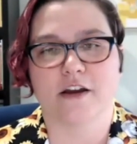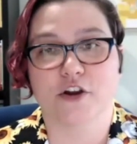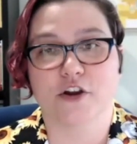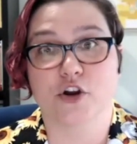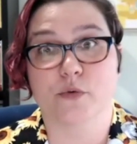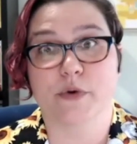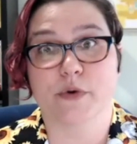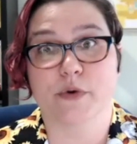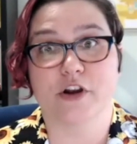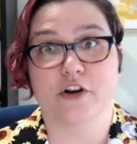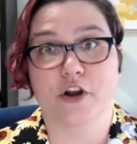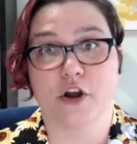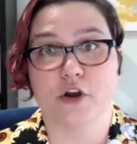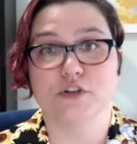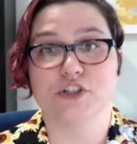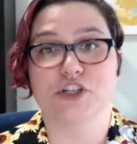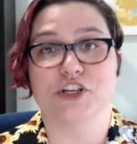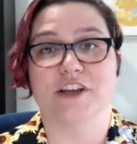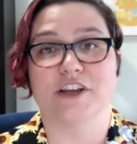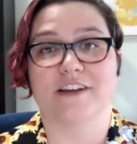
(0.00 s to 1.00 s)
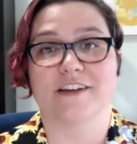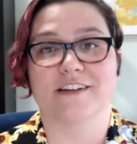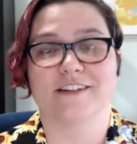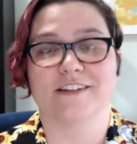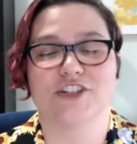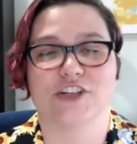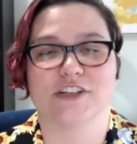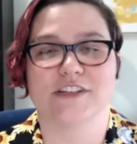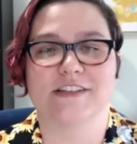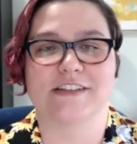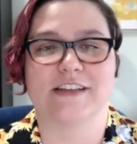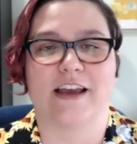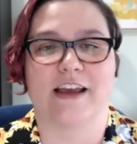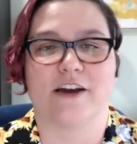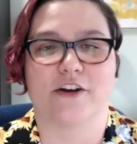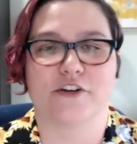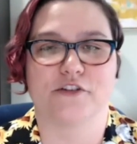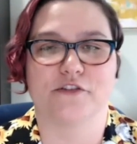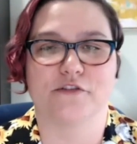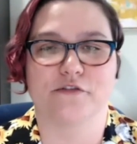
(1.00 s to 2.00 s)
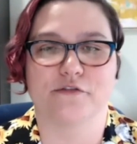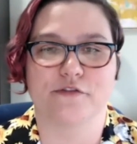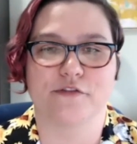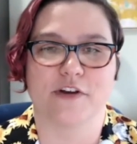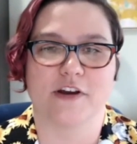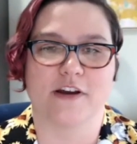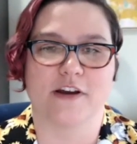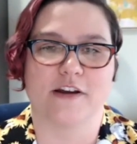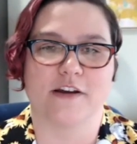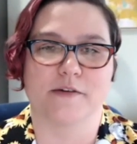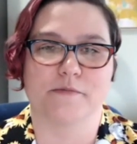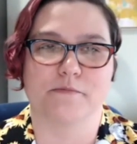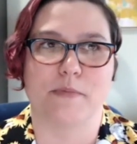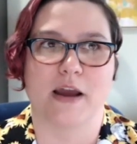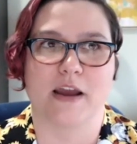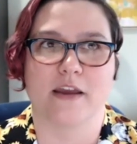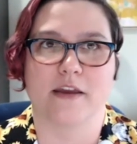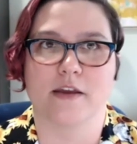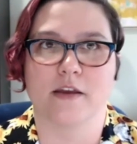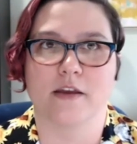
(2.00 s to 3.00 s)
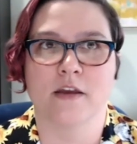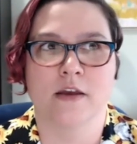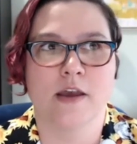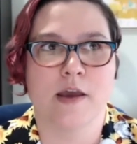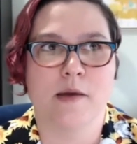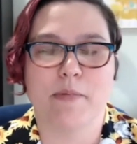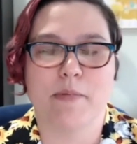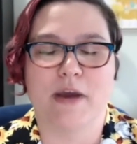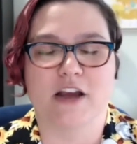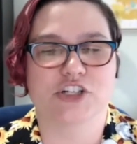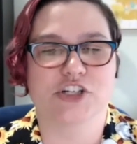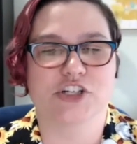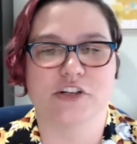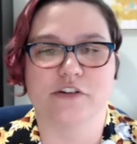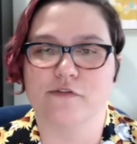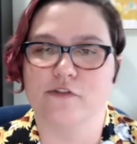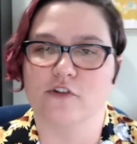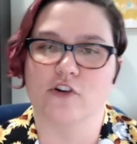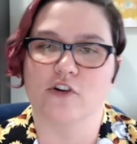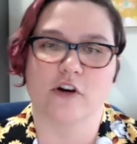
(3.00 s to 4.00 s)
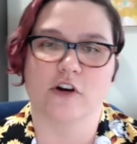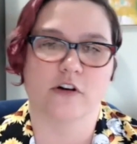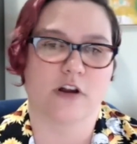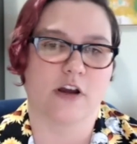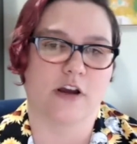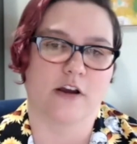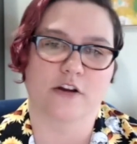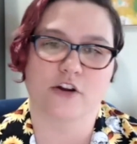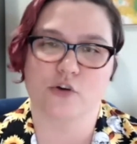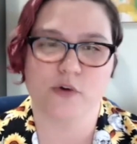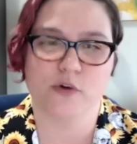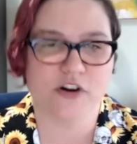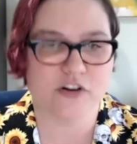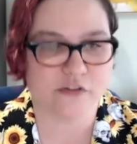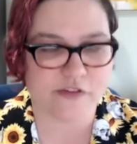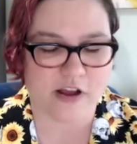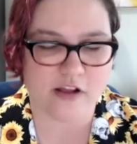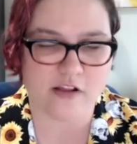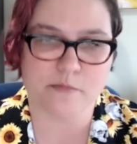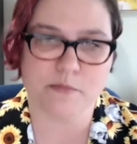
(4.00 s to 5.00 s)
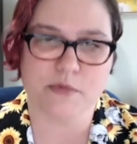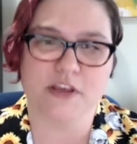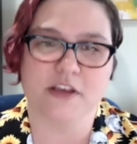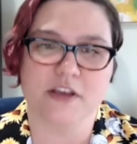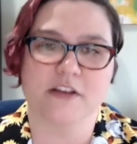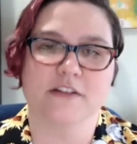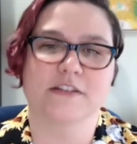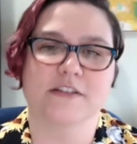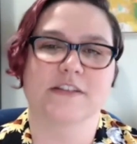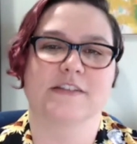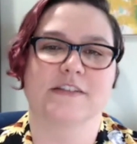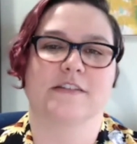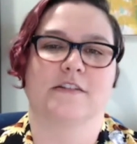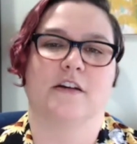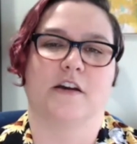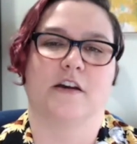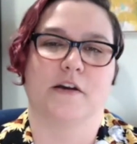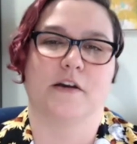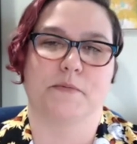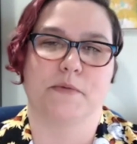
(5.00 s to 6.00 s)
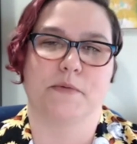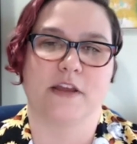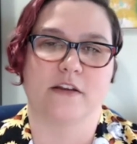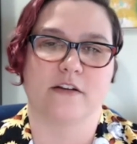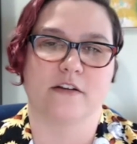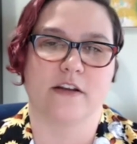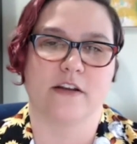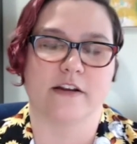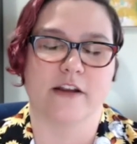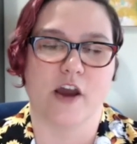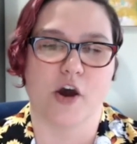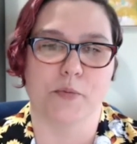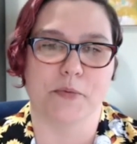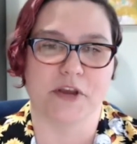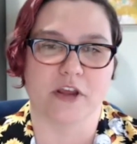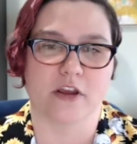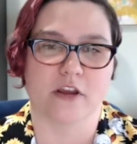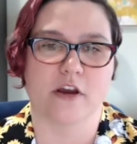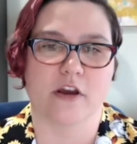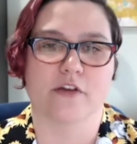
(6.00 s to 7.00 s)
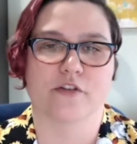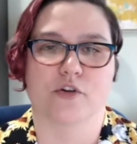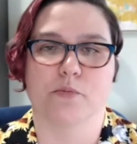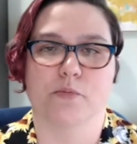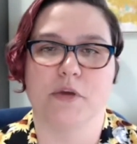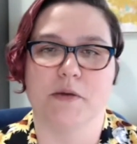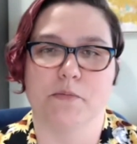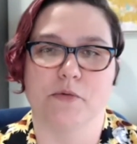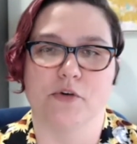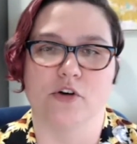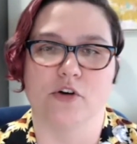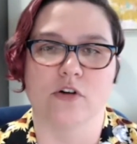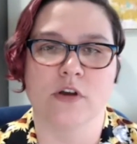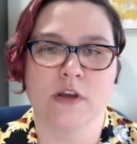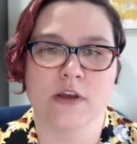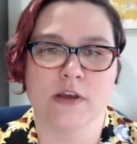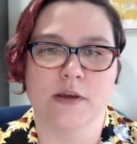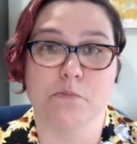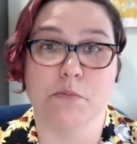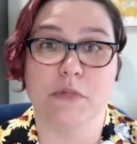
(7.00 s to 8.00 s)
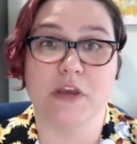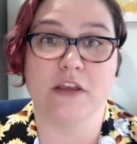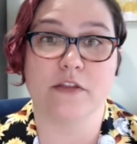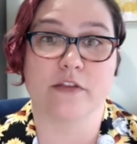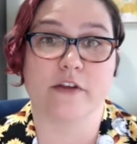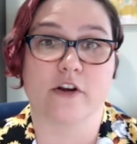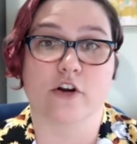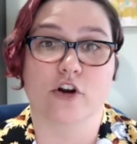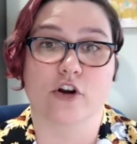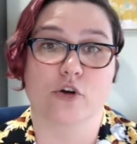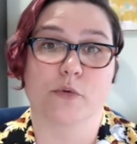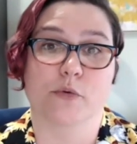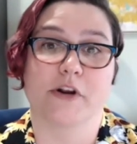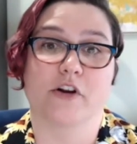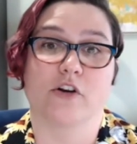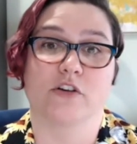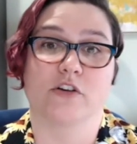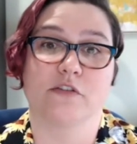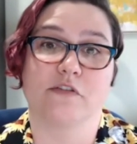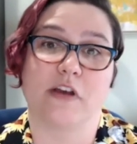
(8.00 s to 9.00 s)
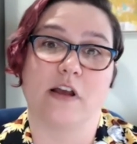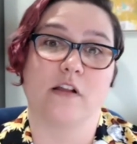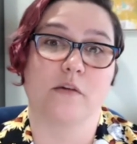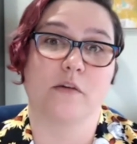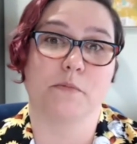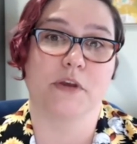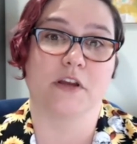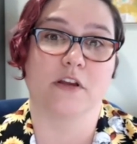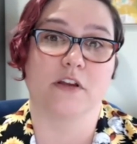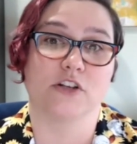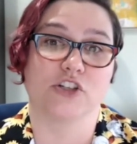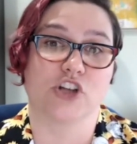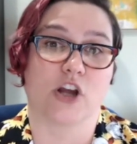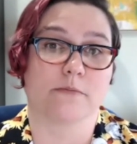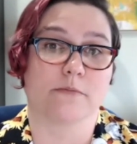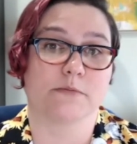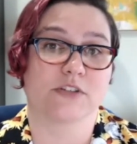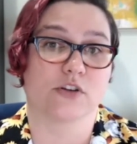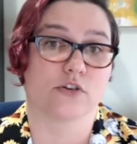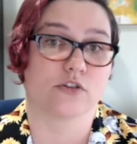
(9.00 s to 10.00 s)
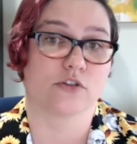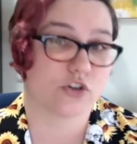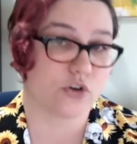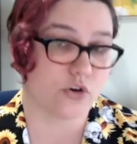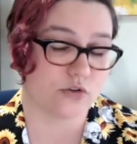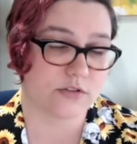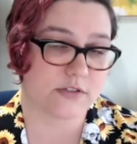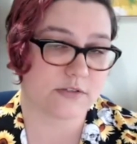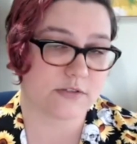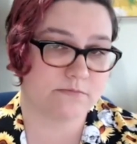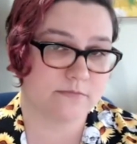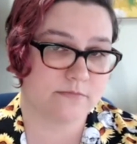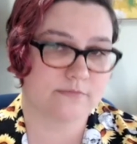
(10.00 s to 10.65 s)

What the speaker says: career coaching, just out of my passion for career development and helping other people meet their career development and job search goals.